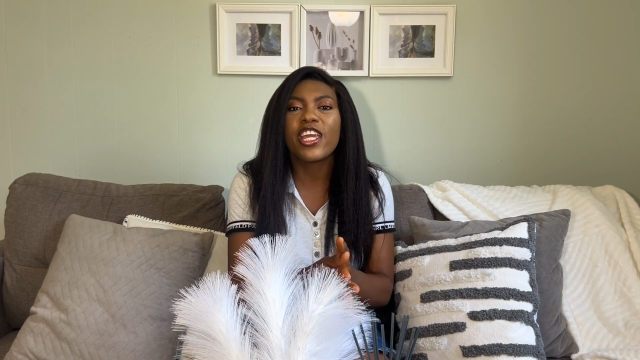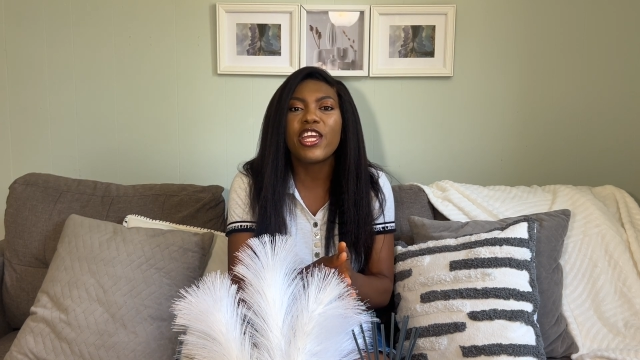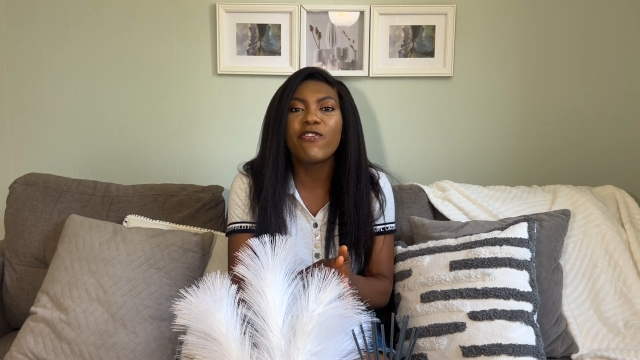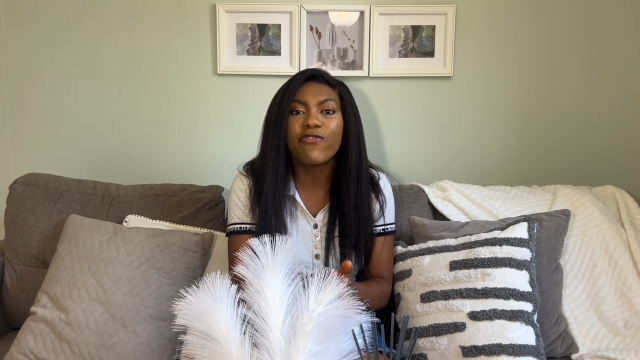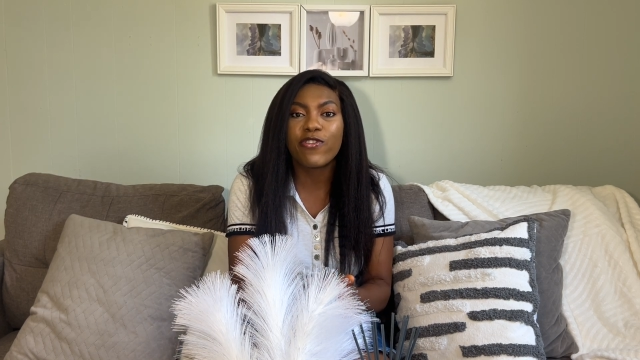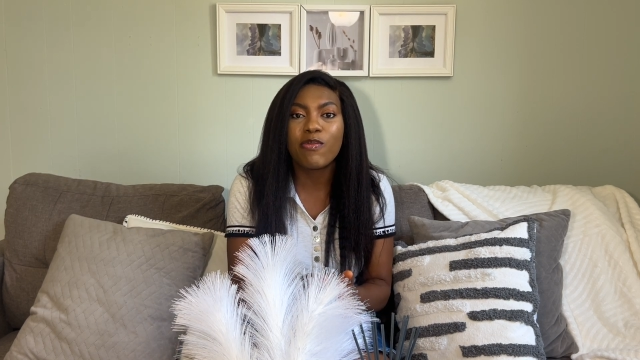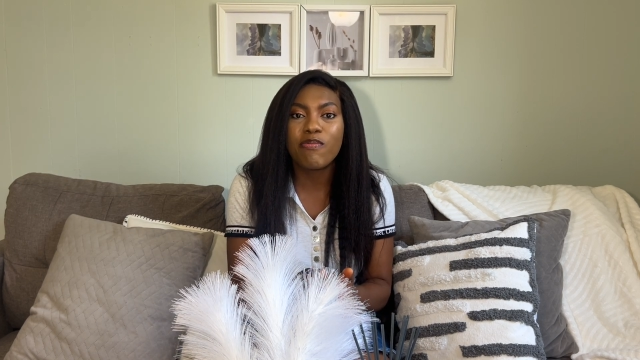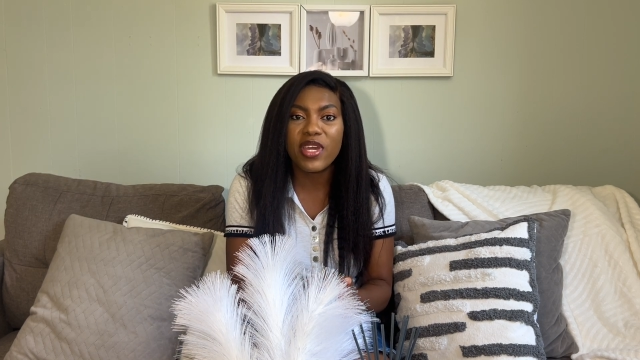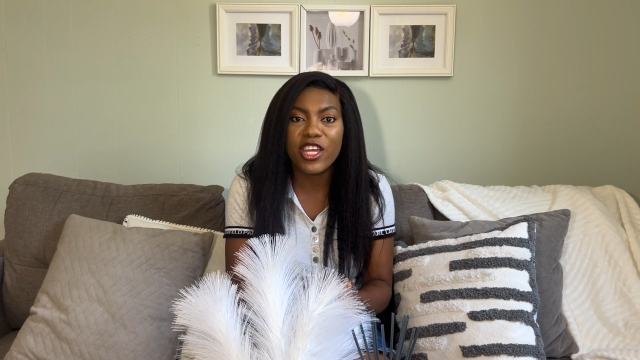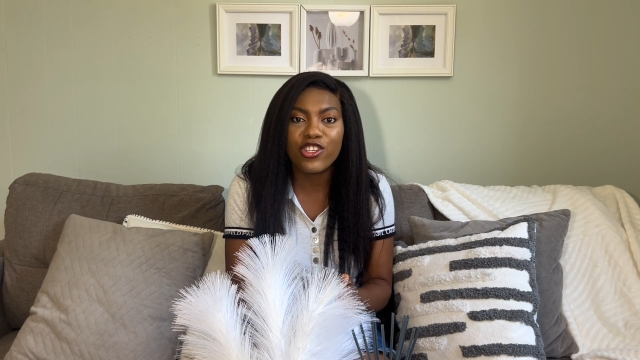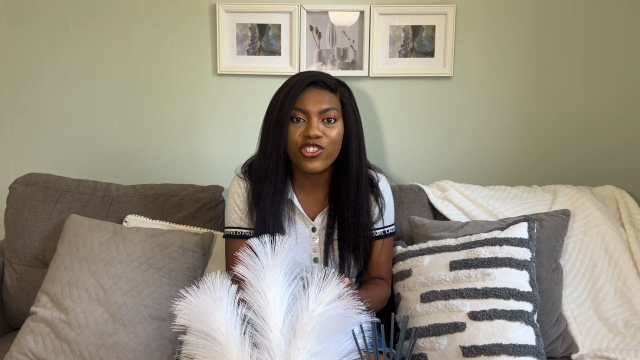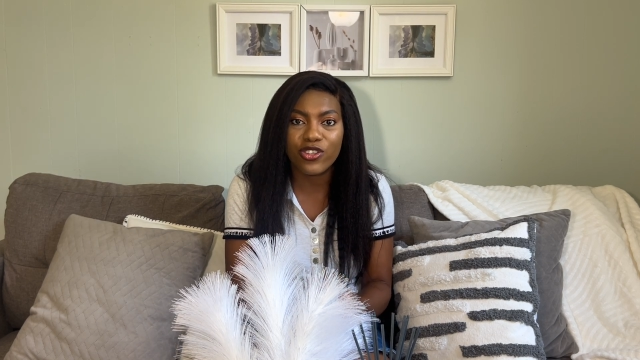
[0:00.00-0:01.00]

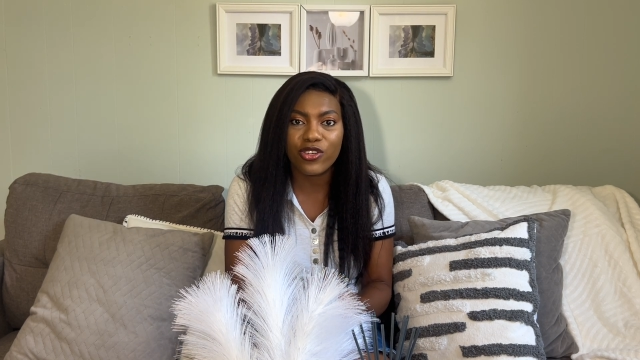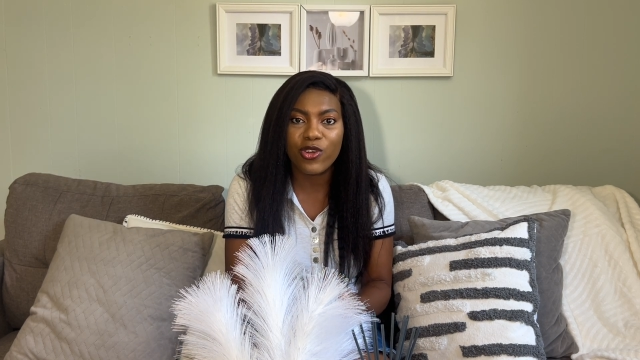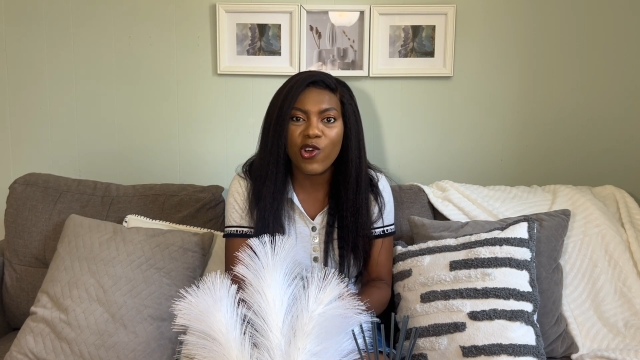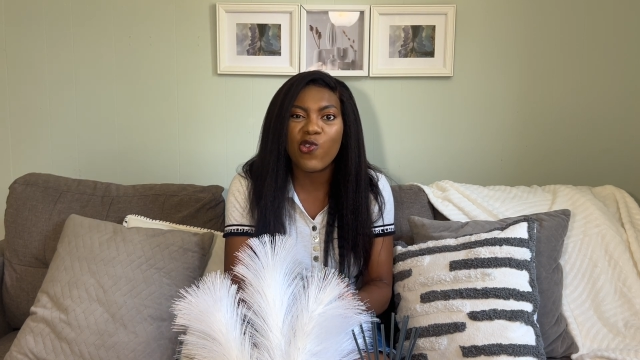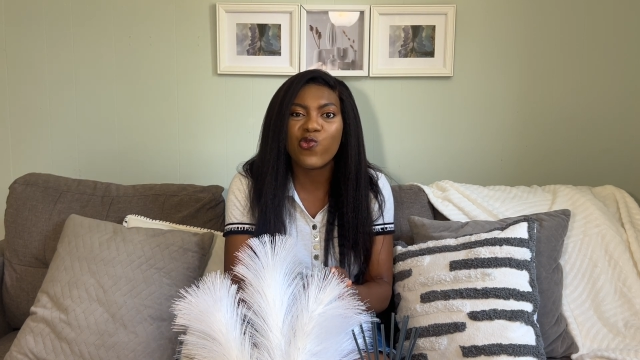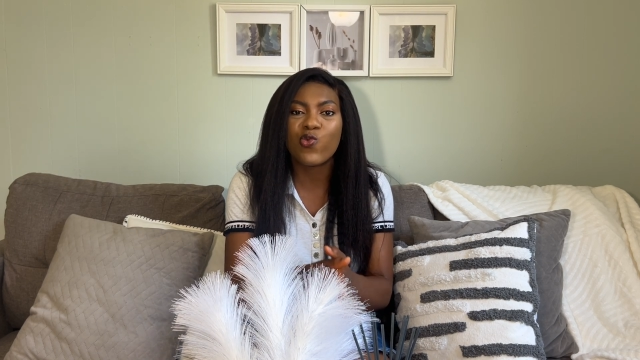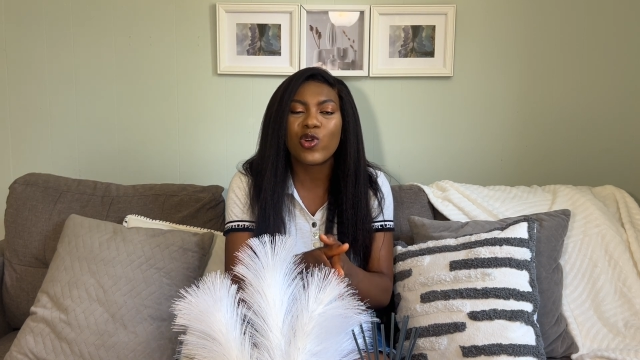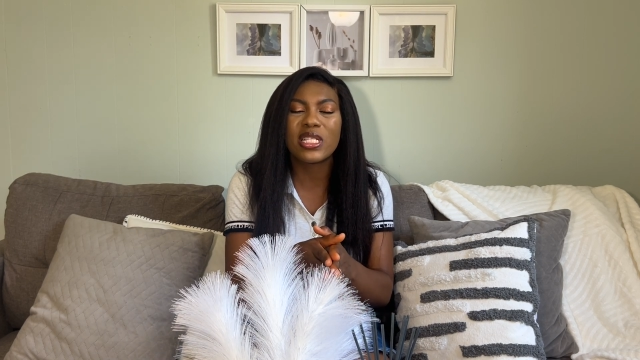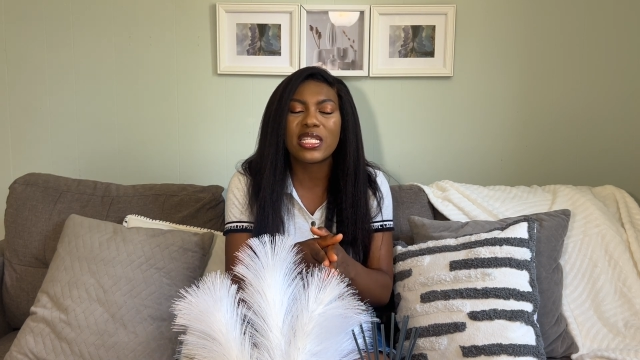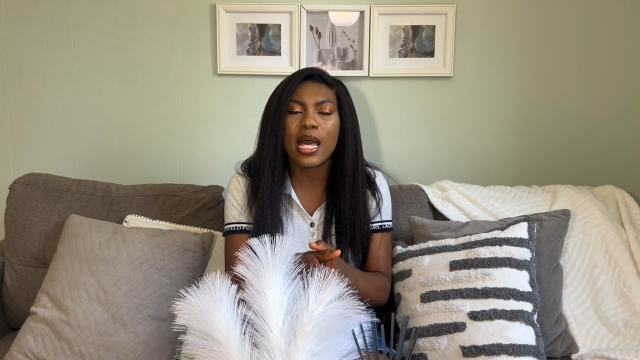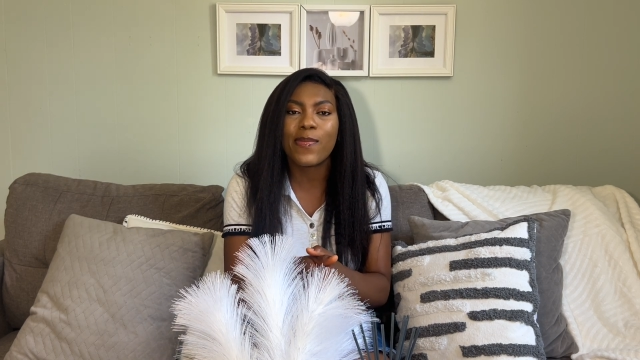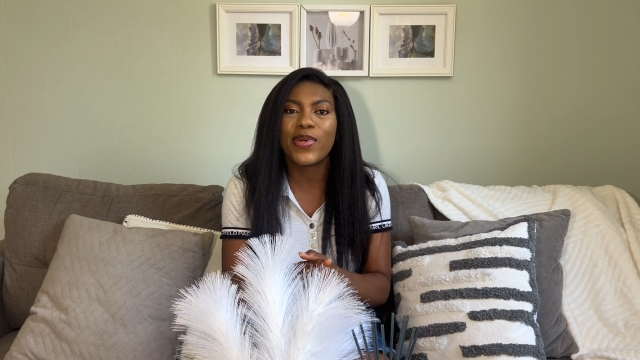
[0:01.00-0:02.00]
information of what's
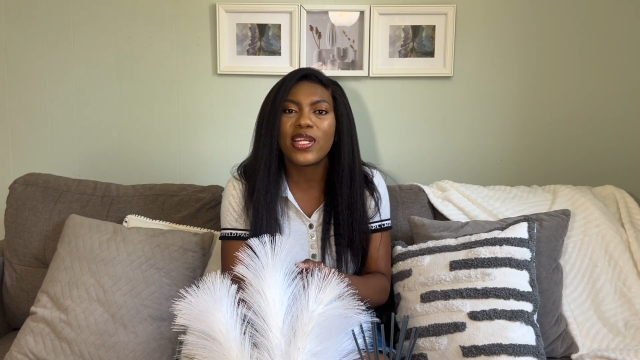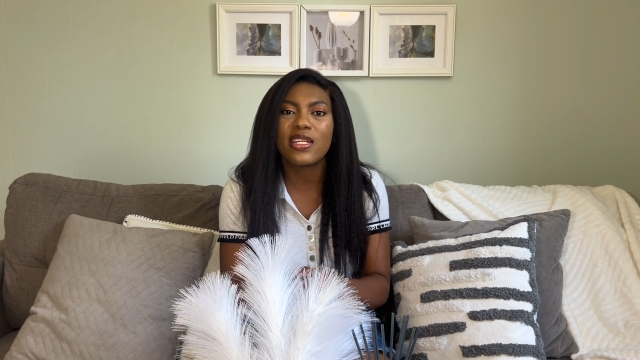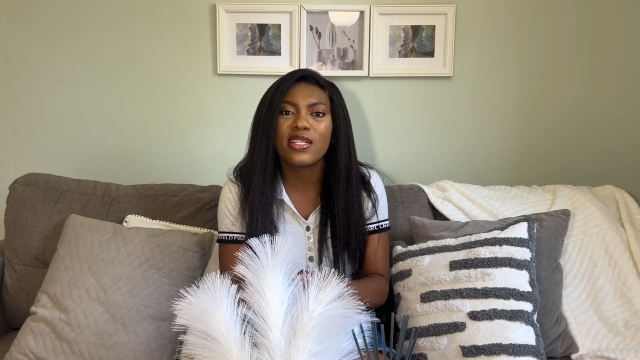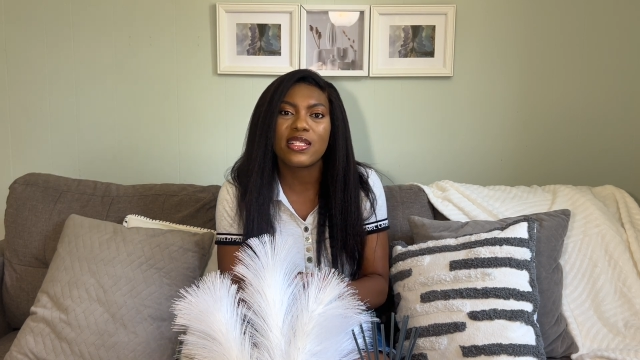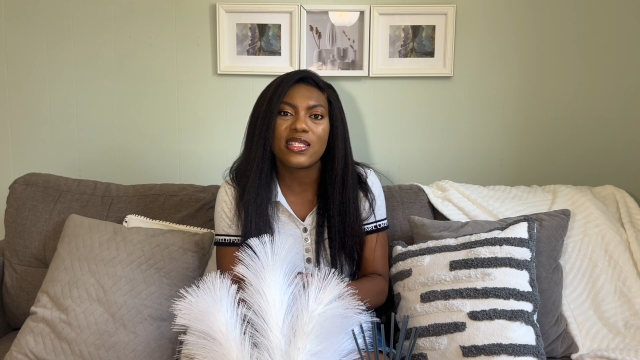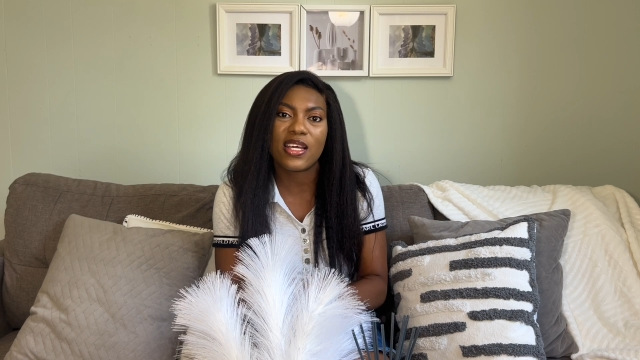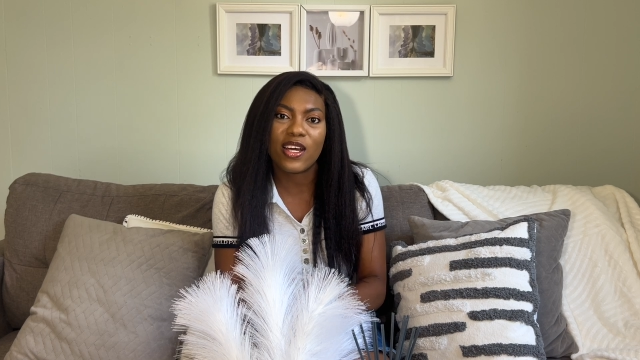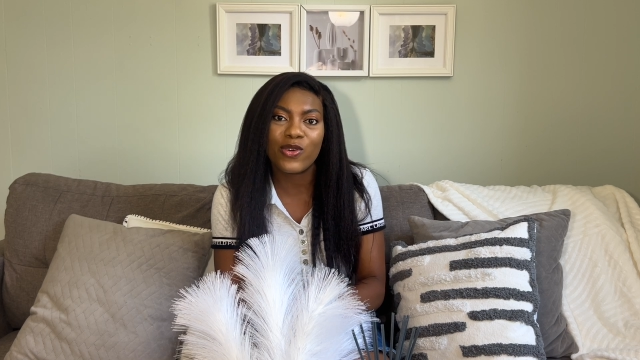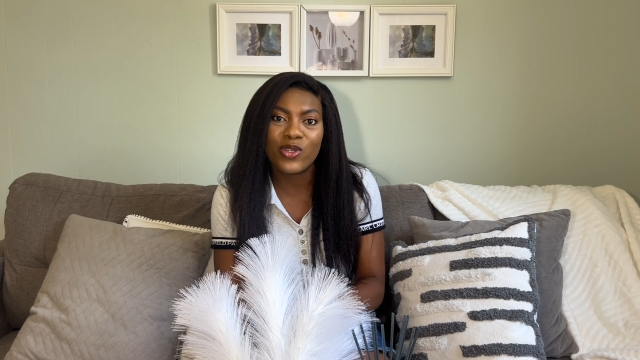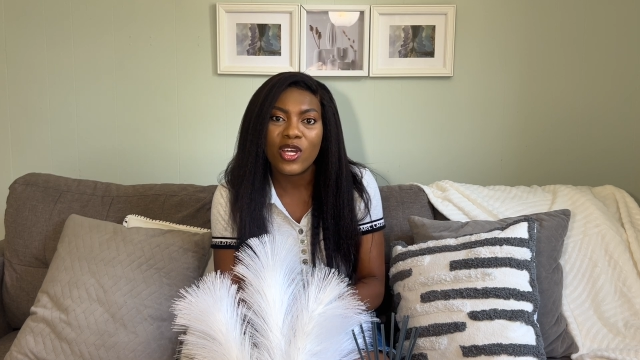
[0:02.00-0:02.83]
happening in town,